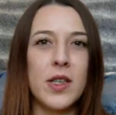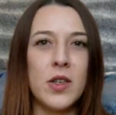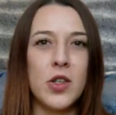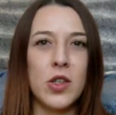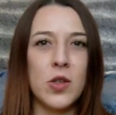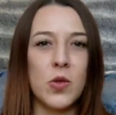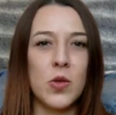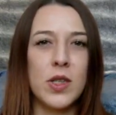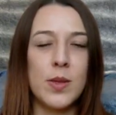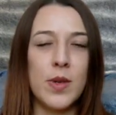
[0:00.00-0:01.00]
Solutions,
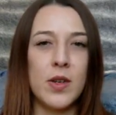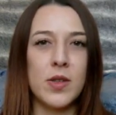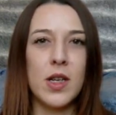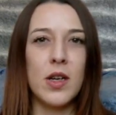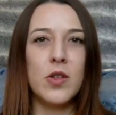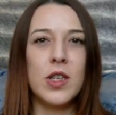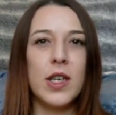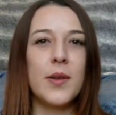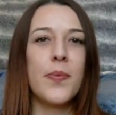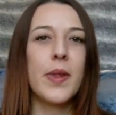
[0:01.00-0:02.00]
or Smiles Coaching,